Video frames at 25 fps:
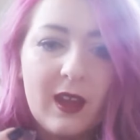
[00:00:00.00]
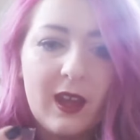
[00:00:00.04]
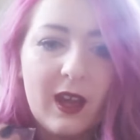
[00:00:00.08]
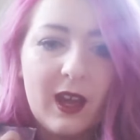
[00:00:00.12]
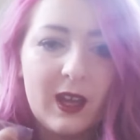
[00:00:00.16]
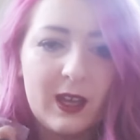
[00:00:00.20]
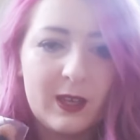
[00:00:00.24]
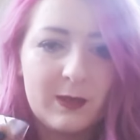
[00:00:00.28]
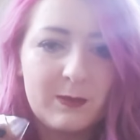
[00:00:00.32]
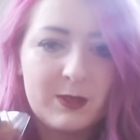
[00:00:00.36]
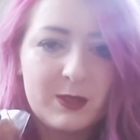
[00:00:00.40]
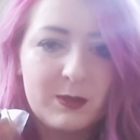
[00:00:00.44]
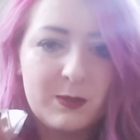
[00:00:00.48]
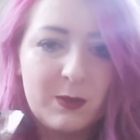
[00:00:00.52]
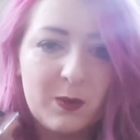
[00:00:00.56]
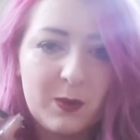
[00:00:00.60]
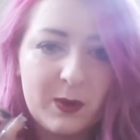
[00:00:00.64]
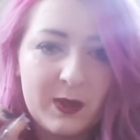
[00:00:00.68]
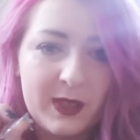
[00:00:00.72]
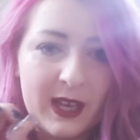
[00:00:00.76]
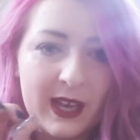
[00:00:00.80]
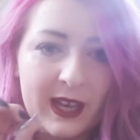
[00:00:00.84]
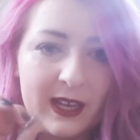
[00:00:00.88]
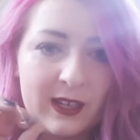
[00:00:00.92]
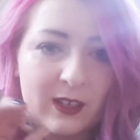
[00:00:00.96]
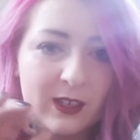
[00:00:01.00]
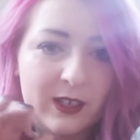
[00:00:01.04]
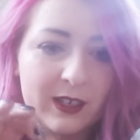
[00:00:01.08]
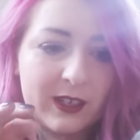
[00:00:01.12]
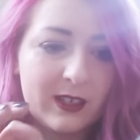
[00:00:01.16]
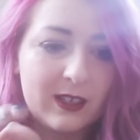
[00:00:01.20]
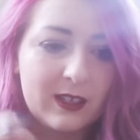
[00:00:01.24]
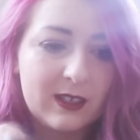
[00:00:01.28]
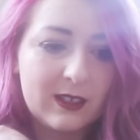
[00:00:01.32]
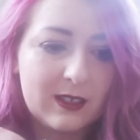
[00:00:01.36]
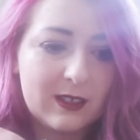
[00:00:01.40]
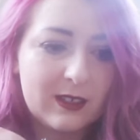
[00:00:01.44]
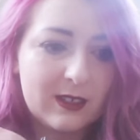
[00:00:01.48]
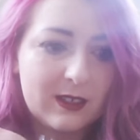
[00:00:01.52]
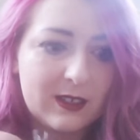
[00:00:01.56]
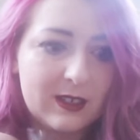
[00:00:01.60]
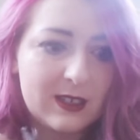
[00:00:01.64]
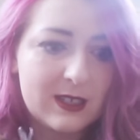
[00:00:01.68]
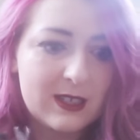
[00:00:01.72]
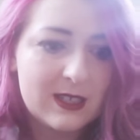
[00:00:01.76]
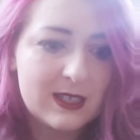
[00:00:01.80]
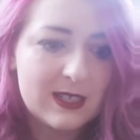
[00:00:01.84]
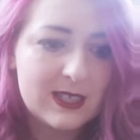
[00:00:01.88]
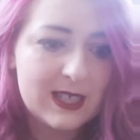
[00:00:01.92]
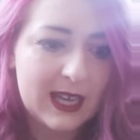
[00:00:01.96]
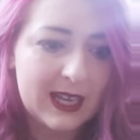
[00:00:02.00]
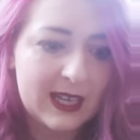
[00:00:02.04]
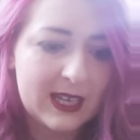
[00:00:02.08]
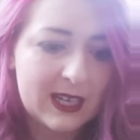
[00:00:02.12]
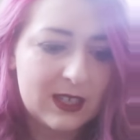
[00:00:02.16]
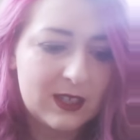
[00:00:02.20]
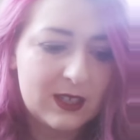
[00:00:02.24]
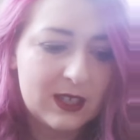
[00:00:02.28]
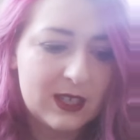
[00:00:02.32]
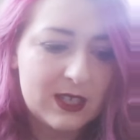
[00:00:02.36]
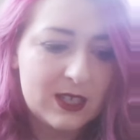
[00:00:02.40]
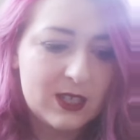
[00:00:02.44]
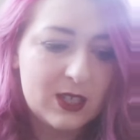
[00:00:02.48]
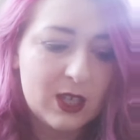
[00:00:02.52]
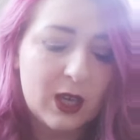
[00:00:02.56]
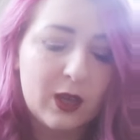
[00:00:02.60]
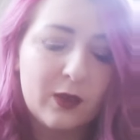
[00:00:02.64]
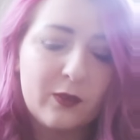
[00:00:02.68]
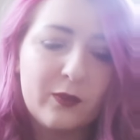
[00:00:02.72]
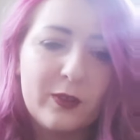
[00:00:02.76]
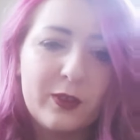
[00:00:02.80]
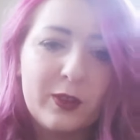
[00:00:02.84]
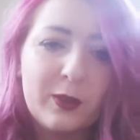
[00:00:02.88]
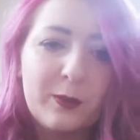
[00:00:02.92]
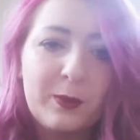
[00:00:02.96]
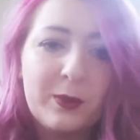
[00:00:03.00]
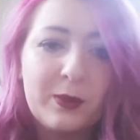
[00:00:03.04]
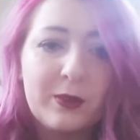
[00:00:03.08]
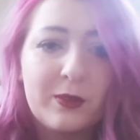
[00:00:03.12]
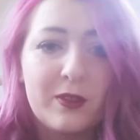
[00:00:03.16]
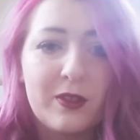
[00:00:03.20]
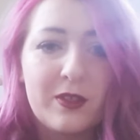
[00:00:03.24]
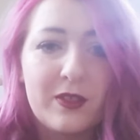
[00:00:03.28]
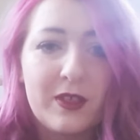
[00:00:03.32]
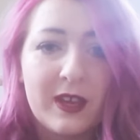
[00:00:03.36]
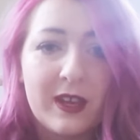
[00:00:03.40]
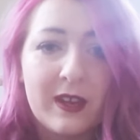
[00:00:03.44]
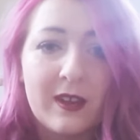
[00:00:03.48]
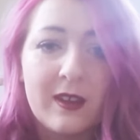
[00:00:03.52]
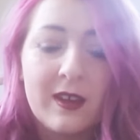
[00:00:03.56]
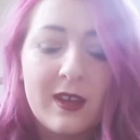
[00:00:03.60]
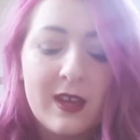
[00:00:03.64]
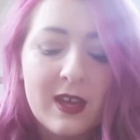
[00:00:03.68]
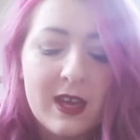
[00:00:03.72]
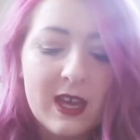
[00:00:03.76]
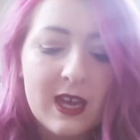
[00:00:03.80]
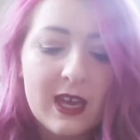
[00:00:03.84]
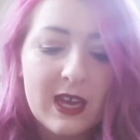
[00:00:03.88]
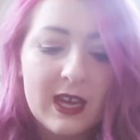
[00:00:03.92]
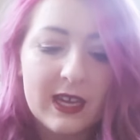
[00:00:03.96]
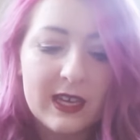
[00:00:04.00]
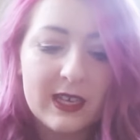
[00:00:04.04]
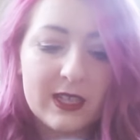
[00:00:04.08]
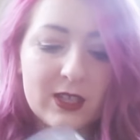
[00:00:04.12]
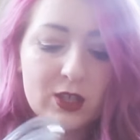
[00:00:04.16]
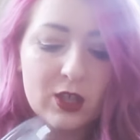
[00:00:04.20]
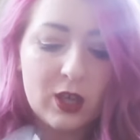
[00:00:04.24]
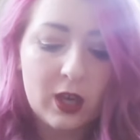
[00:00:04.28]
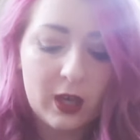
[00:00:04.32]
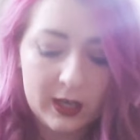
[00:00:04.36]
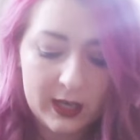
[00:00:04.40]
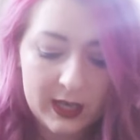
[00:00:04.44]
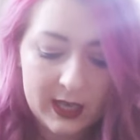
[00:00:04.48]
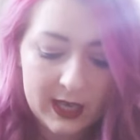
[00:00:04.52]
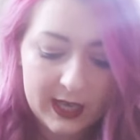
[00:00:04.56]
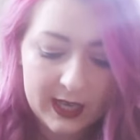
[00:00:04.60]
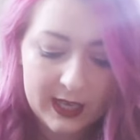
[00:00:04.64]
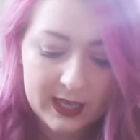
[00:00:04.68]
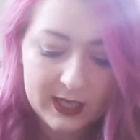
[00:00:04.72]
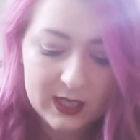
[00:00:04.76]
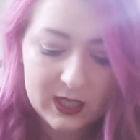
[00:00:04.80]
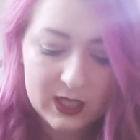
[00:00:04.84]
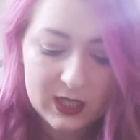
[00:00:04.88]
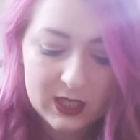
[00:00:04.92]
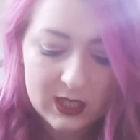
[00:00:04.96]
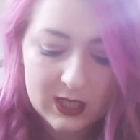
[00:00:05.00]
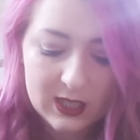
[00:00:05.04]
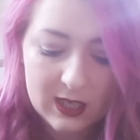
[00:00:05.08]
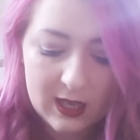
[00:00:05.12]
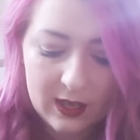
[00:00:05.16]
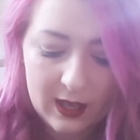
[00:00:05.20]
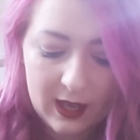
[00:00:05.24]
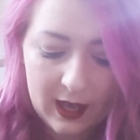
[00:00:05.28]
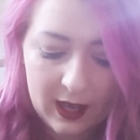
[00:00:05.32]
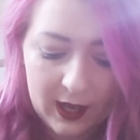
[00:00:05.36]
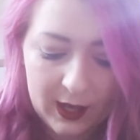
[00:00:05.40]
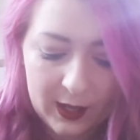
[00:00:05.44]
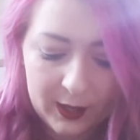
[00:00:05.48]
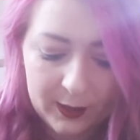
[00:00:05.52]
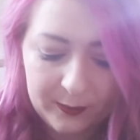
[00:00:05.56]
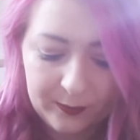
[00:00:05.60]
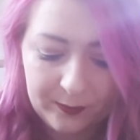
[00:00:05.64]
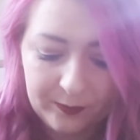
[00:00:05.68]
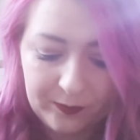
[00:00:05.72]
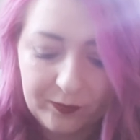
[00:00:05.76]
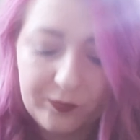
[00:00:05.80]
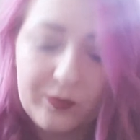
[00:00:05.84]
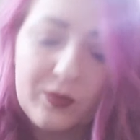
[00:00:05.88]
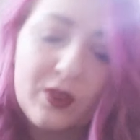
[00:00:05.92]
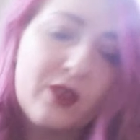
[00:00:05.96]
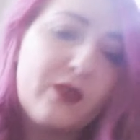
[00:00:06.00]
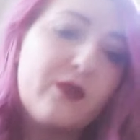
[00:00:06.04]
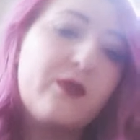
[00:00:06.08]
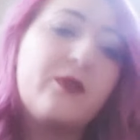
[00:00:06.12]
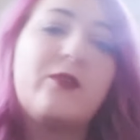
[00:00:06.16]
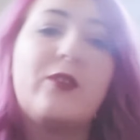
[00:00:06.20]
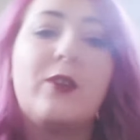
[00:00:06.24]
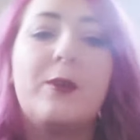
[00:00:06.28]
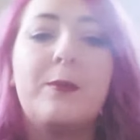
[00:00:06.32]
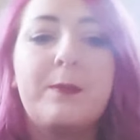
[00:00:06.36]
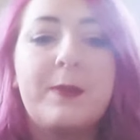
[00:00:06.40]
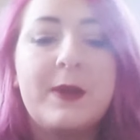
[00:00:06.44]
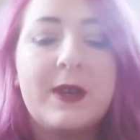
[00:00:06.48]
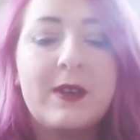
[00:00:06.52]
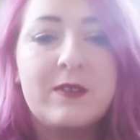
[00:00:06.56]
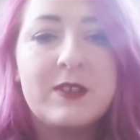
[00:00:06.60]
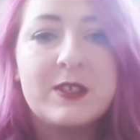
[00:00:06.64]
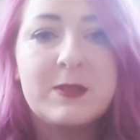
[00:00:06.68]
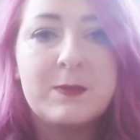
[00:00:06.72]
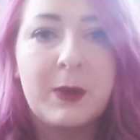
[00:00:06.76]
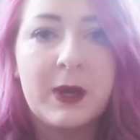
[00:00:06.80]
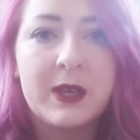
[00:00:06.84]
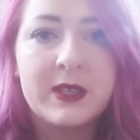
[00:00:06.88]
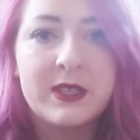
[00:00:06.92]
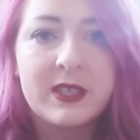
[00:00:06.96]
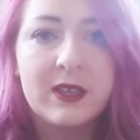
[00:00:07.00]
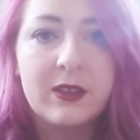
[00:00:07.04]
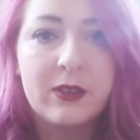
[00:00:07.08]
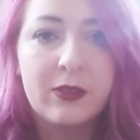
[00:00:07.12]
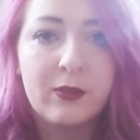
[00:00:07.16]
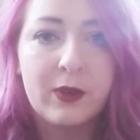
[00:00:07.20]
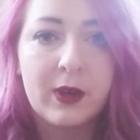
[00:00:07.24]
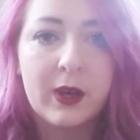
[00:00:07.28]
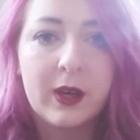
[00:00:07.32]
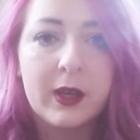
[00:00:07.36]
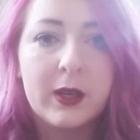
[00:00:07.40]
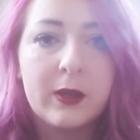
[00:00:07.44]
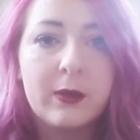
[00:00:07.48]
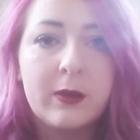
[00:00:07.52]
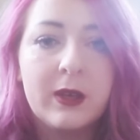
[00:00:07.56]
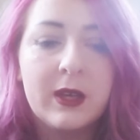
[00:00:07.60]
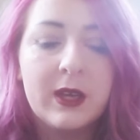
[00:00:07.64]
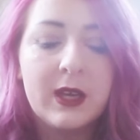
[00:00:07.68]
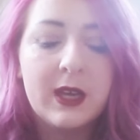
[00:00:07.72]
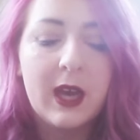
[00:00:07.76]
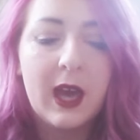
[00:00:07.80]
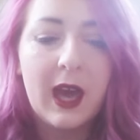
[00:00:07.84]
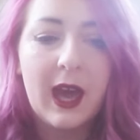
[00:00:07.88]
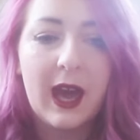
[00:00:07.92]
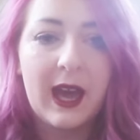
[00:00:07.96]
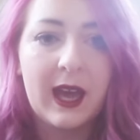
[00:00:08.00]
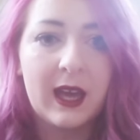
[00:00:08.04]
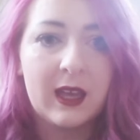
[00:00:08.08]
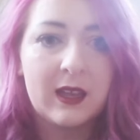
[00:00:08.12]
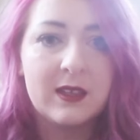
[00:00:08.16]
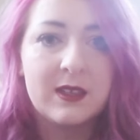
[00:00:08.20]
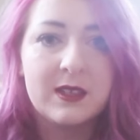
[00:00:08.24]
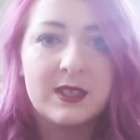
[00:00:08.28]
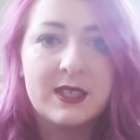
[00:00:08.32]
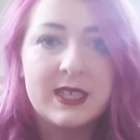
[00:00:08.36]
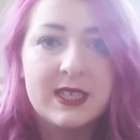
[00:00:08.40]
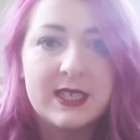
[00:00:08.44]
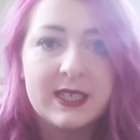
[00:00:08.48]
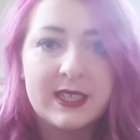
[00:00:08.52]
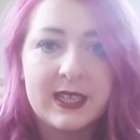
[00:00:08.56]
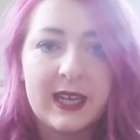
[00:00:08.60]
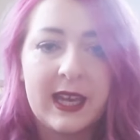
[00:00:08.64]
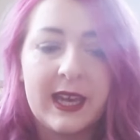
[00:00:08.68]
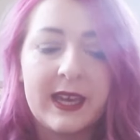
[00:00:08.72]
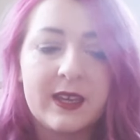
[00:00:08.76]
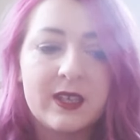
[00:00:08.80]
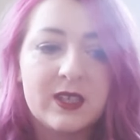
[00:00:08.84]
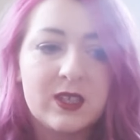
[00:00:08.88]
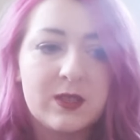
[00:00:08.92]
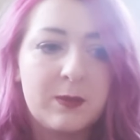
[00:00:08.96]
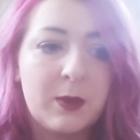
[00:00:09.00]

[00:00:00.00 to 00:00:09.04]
So we were there like taking this off, and the poor thing, he's got his front bit of his body through and his legs